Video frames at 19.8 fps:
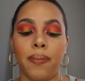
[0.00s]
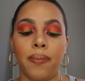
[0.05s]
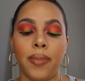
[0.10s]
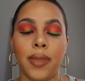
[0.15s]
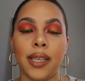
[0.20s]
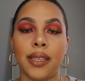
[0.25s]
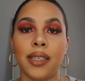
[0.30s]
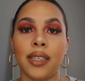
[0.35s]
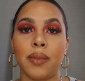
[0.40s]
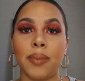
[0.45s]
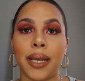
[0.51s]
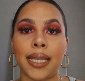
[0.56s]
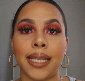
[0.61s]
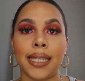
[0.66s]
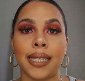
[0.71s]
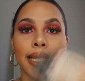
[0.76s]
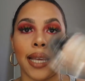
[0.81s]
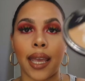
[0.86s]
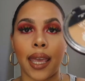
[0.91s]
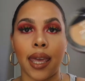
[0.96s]
This is my
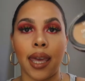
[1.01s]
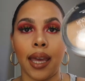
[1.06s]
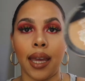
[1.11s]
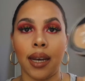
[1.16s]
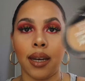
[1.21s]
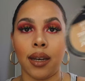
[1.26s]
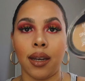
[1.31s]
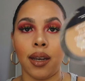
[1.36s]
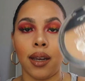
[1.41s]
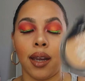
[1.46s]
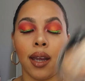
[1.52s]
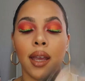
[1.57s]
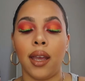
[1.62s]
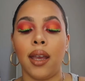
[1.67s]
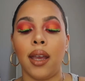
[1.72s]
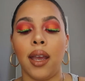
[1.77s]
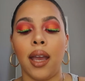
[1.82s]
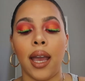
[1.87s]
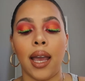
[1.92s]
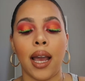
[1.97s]
second
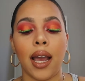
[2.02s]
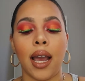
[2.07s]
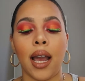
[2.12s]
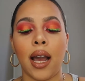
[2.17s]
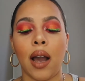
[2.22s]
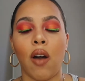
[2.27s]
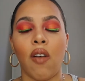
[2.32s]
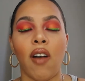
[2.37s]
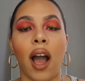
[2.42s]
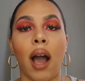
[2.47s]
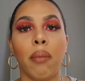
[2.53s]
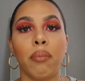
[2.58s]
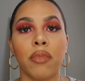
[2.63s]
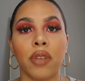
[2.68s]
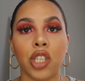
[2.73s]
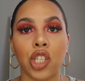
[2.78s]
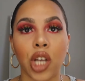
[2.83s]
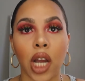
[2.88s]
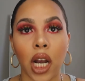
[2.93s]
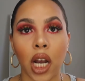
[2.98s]
of how
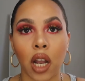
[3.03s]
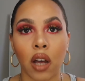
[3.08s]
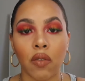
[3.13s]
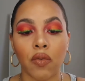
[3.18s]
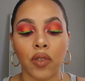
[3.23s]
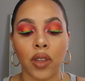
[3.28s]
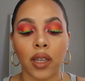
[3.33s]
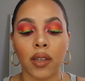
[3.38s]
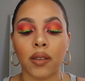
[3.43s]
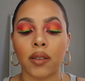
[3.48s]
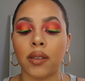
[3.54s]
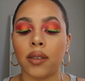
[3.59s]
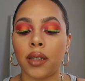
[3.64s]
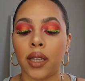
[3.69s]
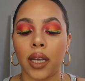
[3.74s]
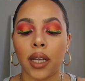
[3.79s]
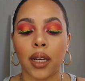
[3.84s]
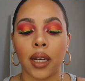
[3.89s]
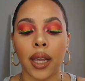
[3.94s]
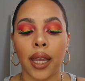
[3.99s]
much I love this
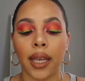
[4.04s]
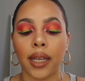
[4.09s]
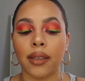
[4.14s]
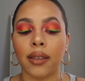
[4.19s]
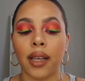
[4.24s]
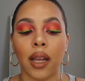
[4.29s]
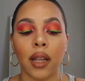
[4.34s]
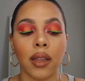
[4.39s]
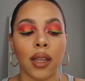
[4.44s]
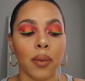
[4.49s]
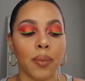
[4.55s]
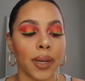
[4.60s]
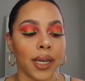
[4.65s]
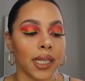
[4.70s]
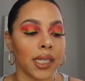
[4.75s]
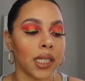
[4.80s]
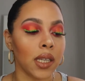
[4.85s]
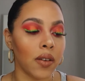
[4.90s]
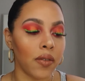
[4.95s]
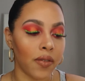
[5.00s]
thing, and the
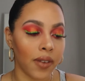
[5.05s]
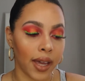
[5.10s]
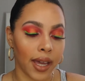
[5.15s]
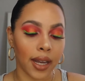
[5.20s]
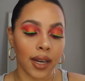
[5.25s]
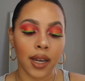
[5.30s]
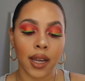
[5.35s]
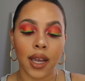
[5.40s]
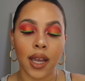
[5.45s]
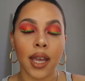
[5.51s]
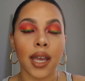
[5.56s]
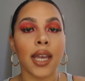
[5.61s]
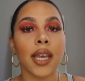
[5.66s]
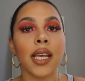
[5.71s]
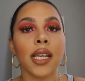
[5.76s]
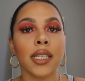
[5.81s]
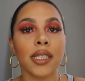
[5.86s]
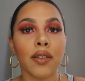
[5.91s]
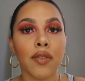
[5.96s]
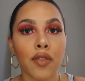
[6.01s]
best of it,
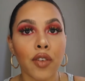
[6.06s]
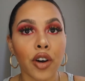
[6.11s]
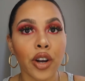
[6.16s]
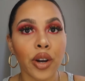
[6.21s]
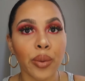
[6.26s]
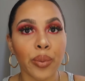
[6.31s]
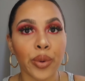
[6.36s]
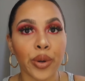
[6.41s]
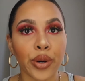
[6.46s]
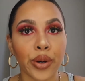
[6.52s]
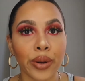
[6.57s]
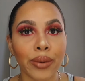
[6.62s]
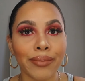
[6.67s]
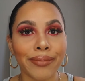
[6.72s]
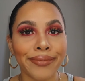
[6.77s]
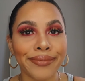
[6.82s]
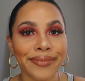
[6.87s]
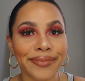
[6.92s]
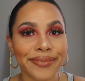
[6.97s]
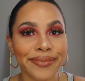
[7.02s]
it's affordable,
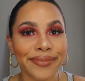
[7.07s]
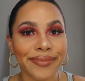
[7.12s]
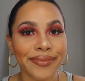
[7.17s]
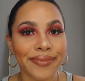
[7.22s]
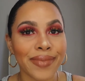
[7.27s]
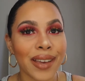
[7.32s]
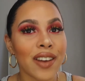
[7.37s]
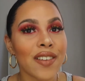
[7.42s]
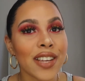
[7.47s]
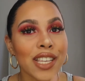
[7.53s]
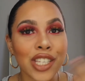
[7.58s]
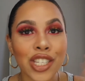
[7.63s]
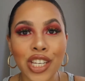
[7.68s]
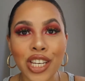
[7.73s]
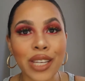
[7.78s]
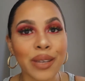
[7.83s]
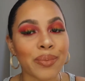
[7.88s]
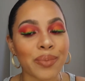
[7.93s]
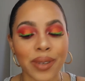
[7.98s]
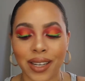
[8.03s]
very
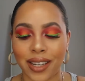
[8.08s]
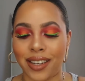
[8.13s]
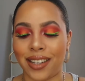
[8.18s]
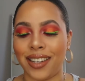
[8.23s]
cheap.